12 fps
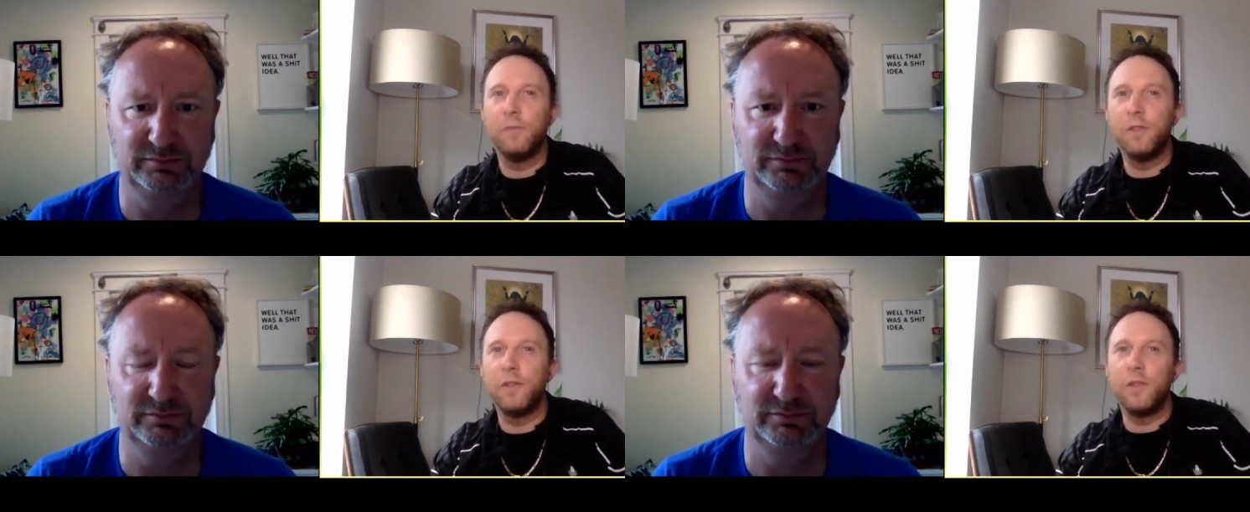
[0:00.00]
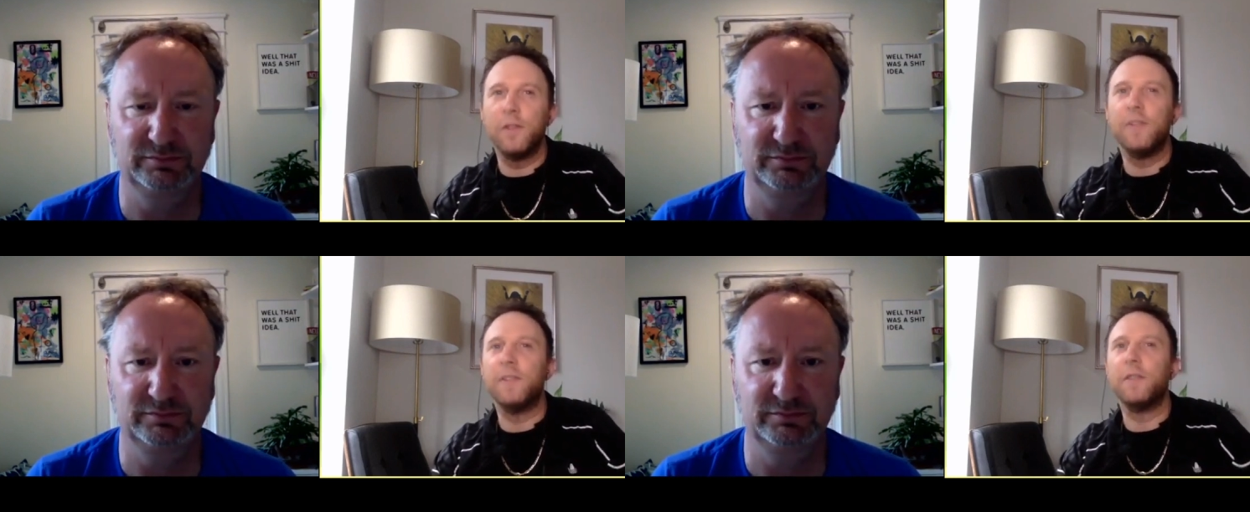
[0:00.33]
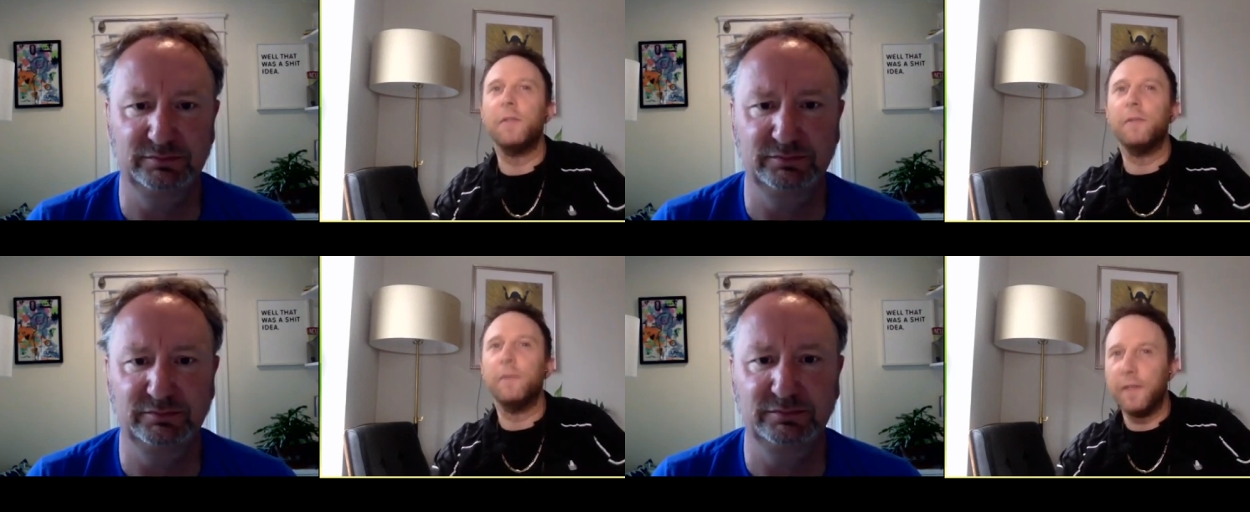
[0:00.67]
Speaker 1: which could
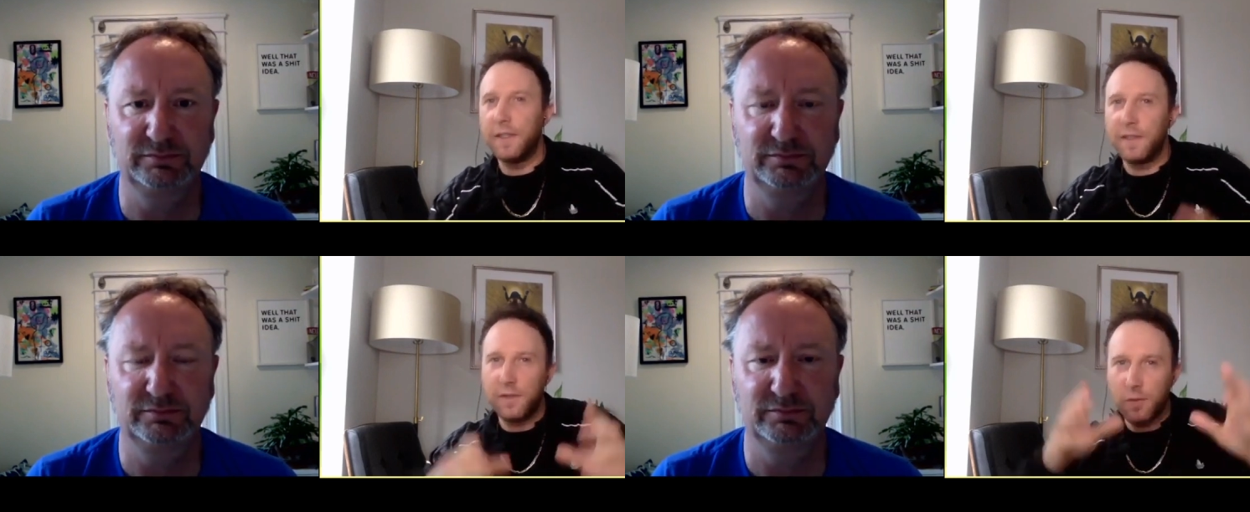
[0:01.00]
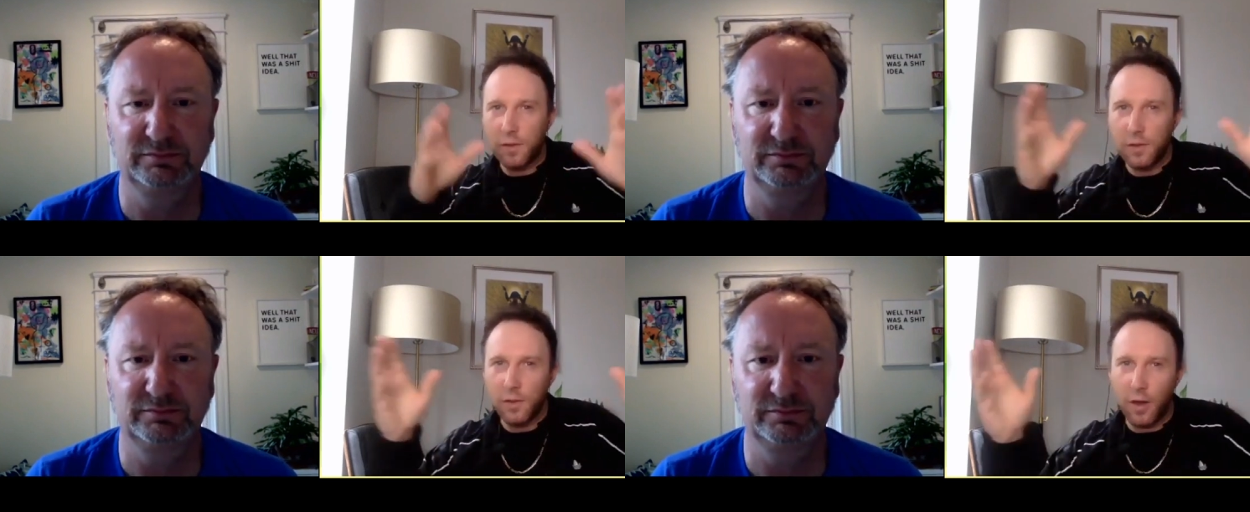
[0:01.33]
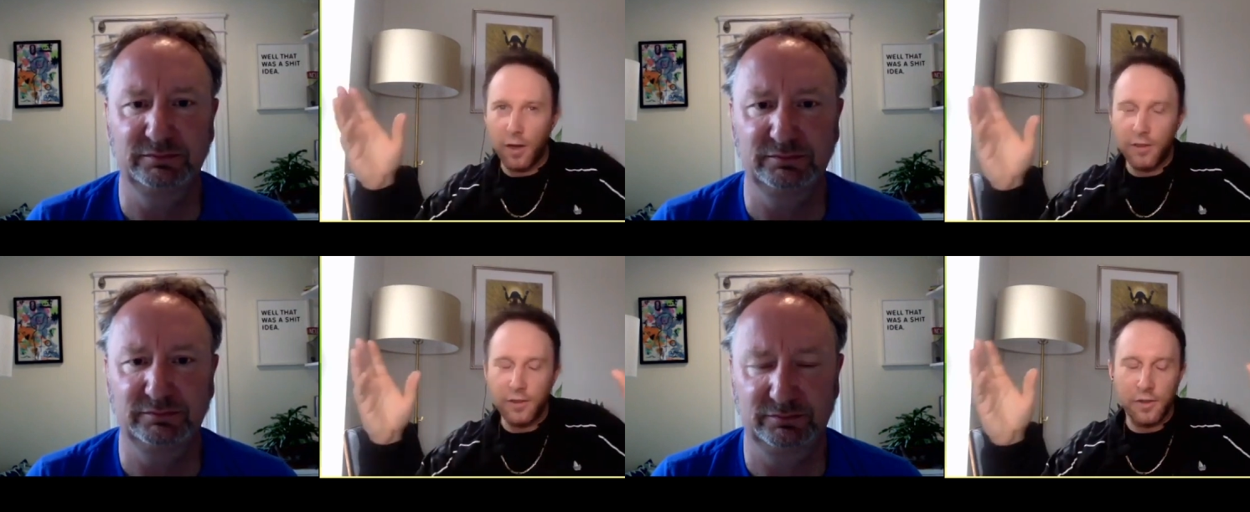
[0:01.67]
still fit into a
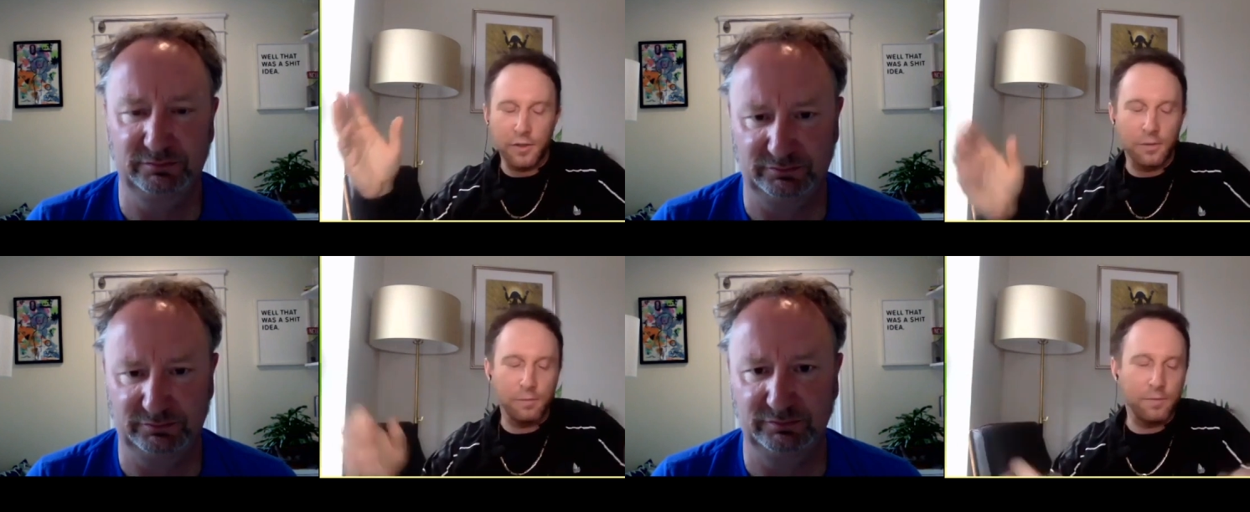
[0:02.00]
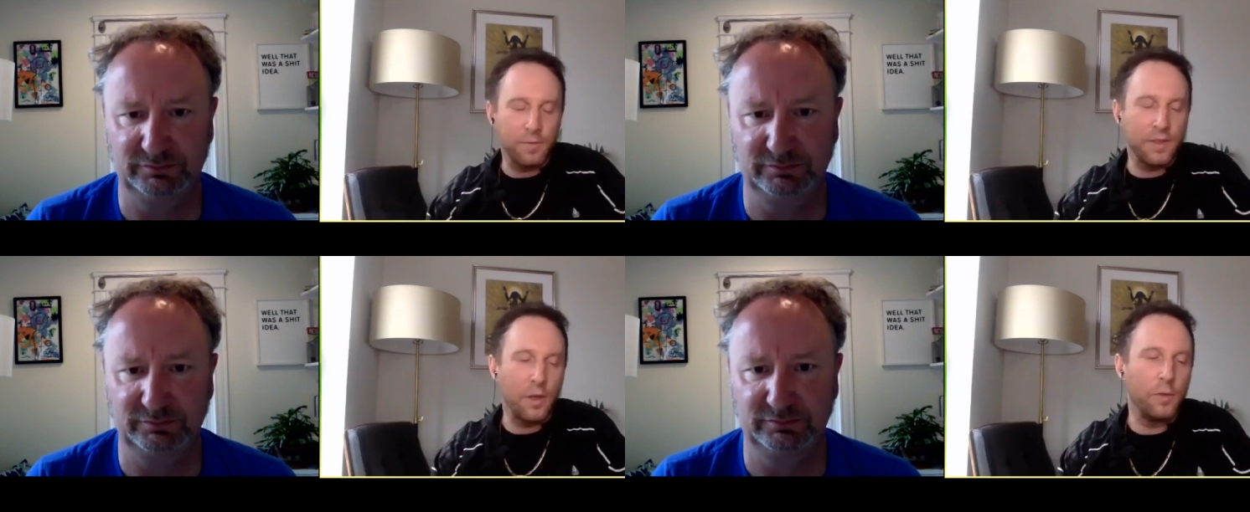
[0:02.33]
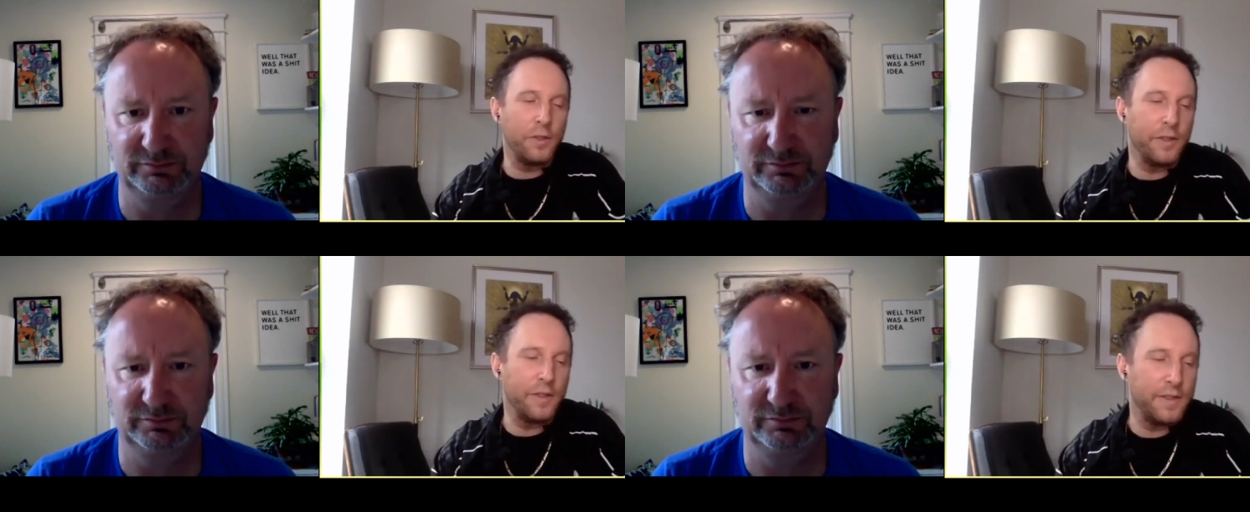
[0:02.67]
larger
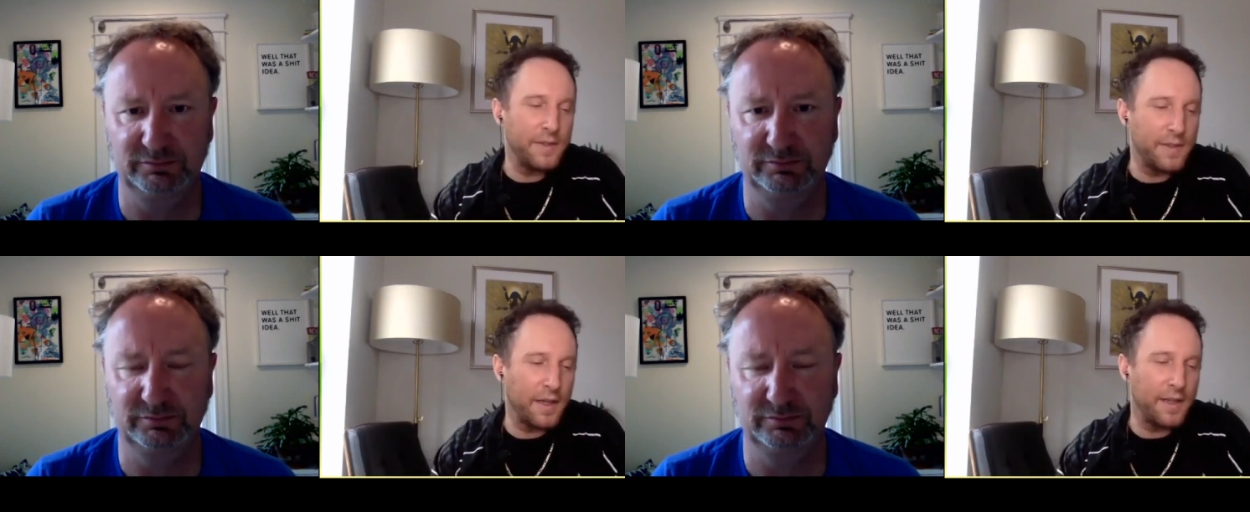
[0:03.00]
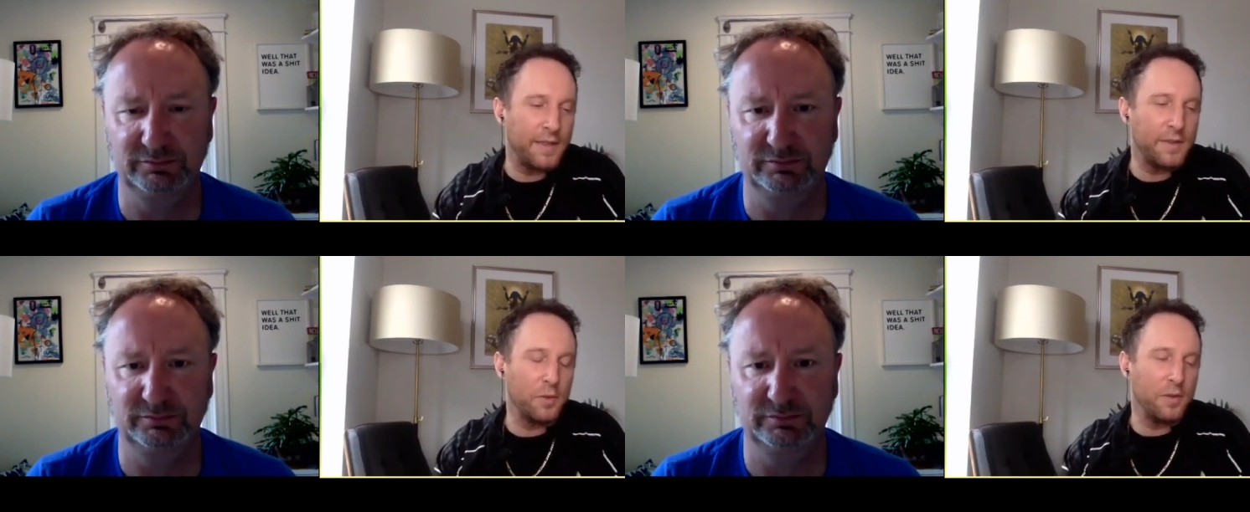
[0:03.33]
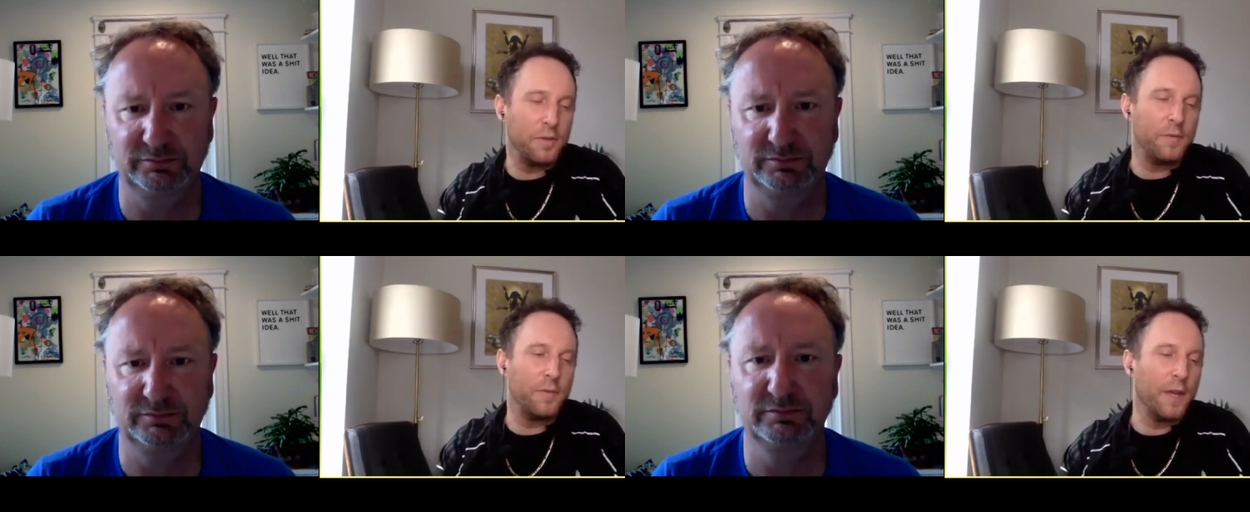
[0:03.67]
socialist uh, sort of